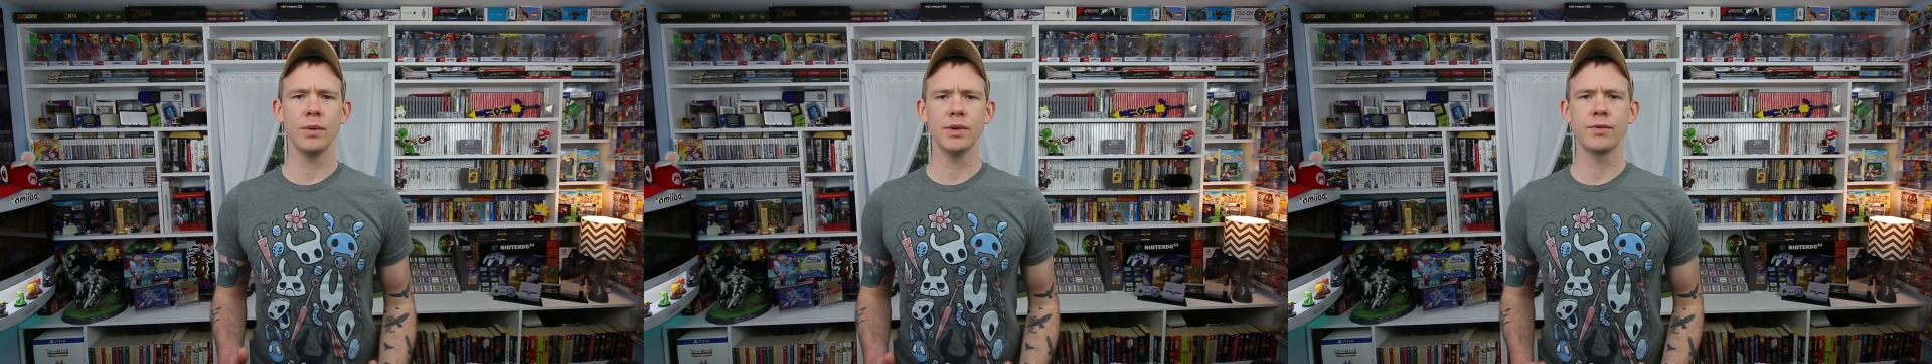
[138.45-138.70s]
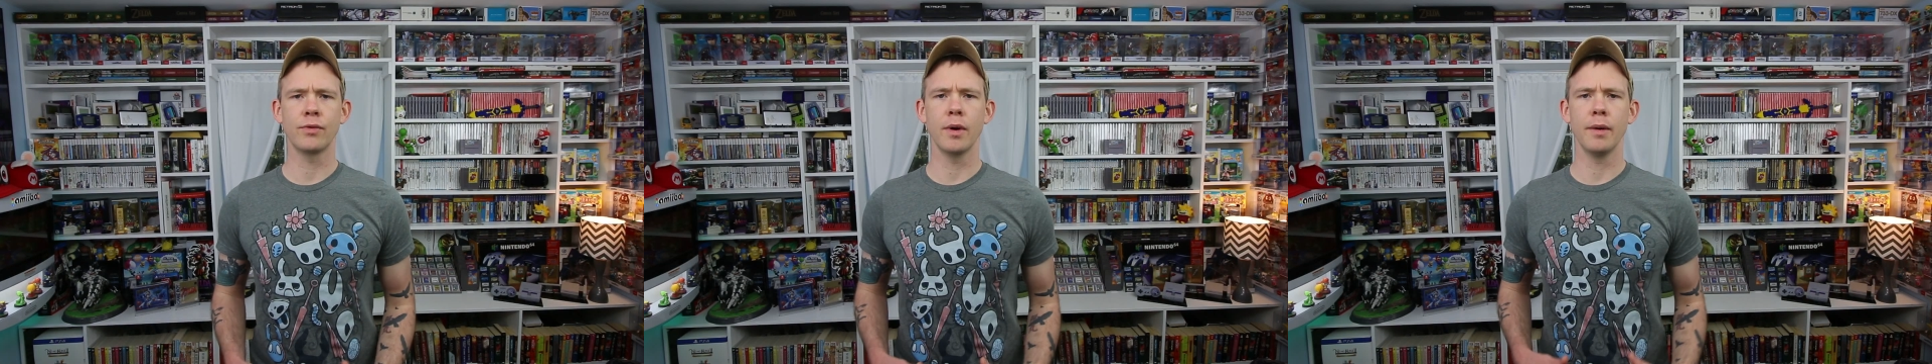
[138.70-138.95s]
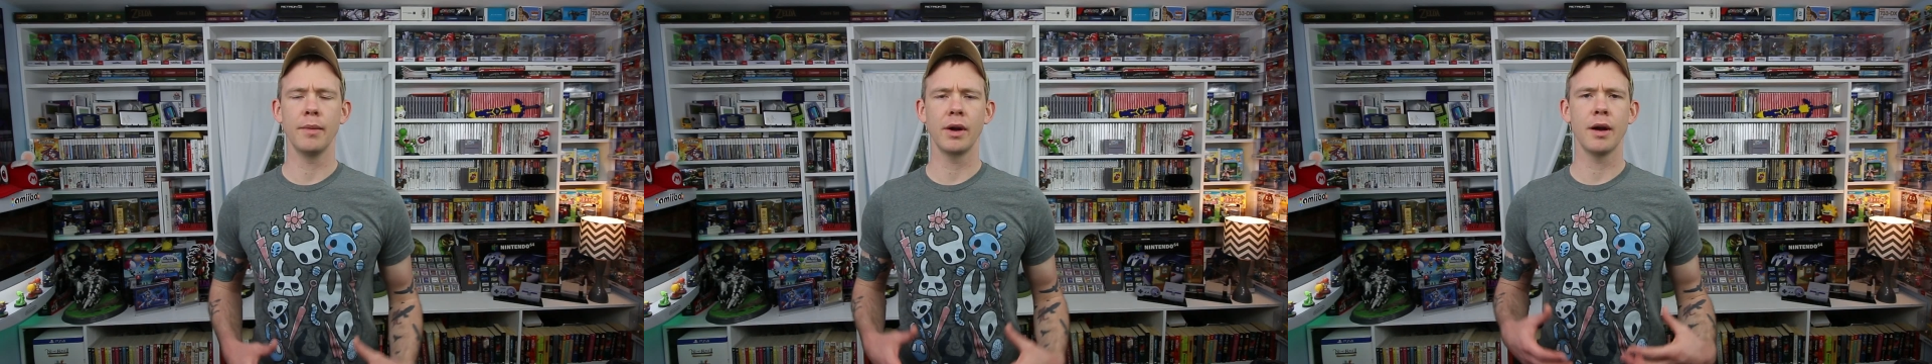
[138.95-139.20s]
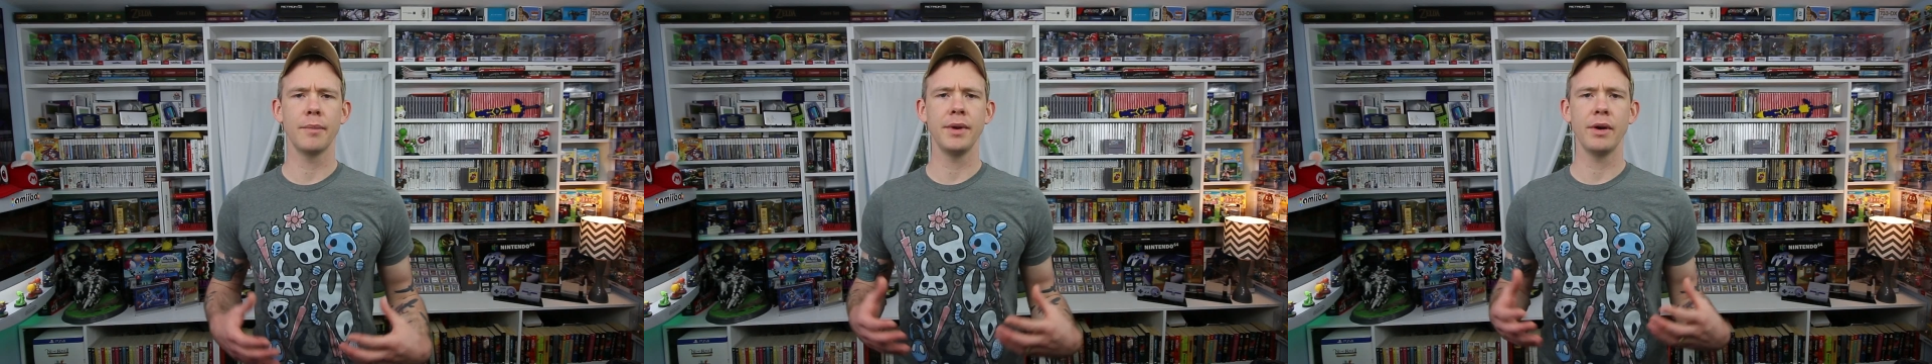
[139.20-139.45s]
was from a
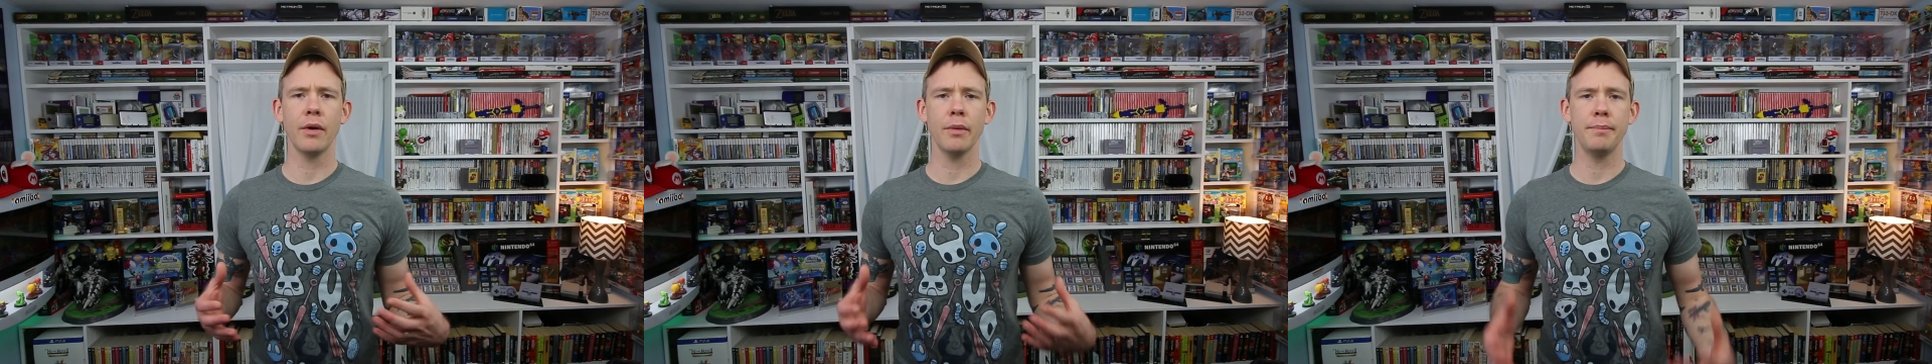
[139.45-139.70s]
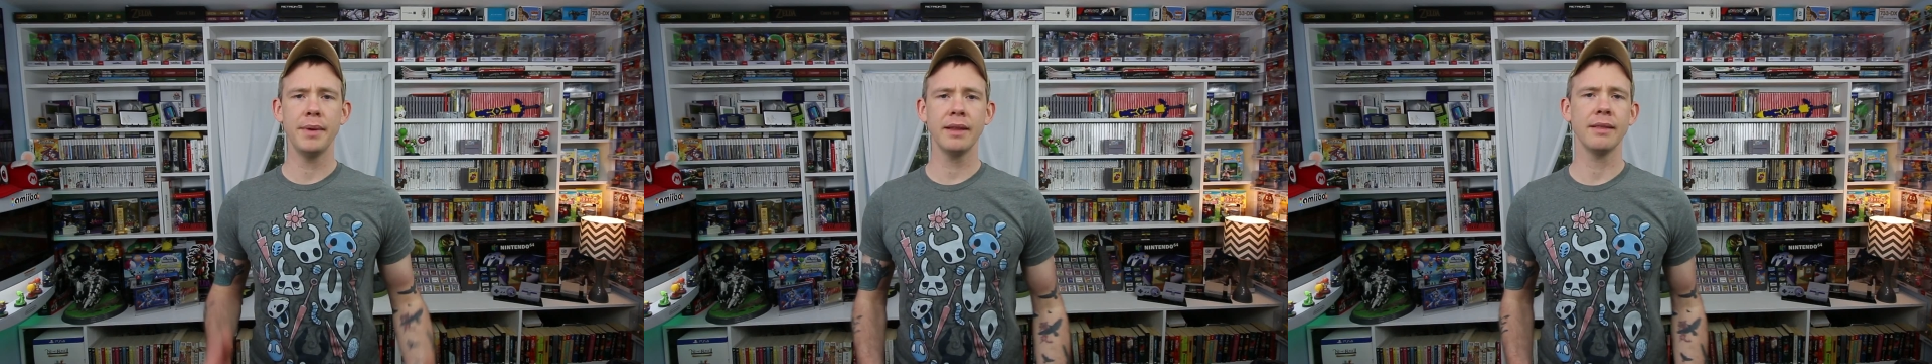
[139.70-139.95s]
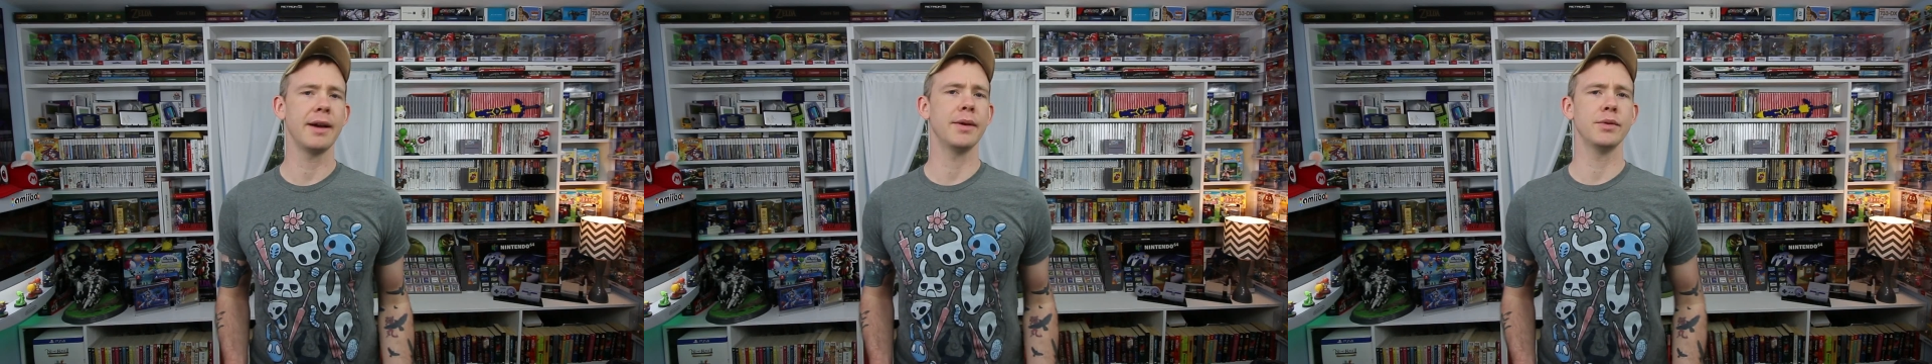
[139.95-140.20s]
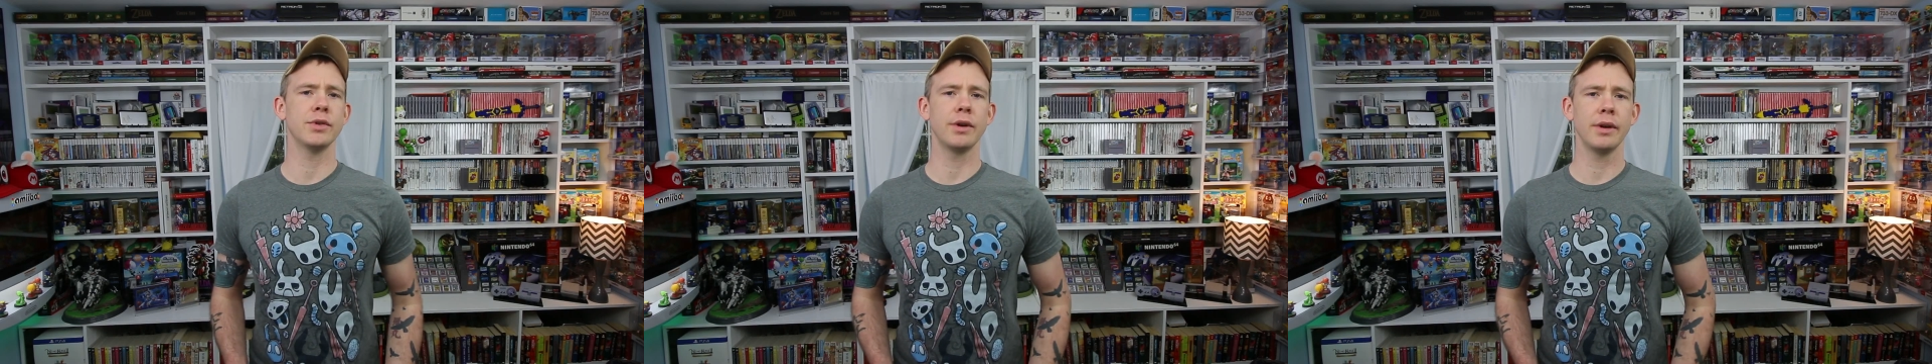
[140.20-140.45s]
company called
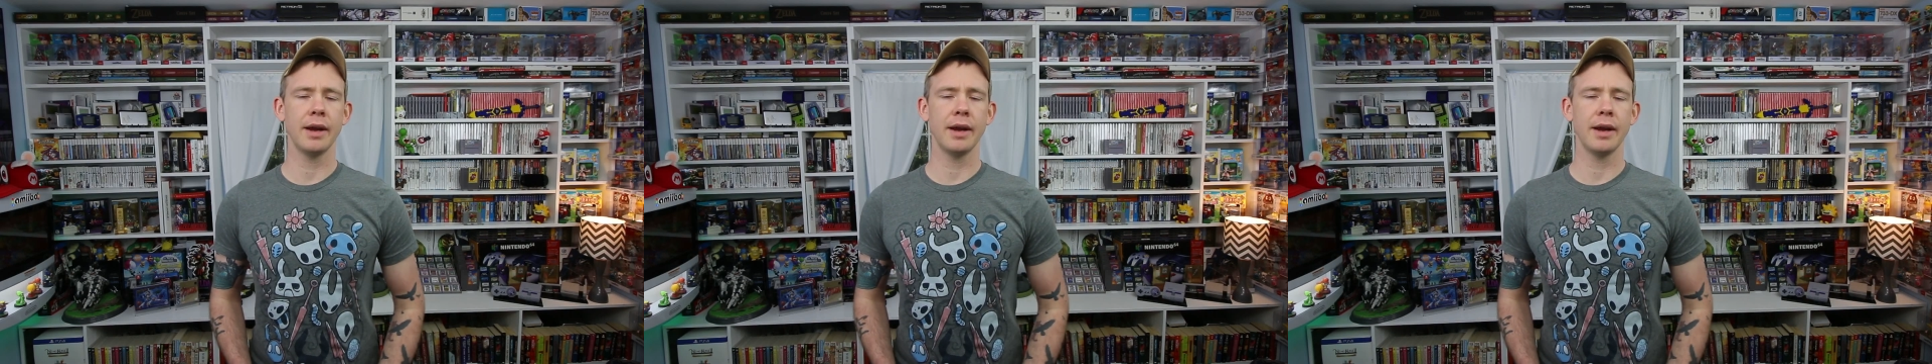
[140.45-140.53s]
BitLounger,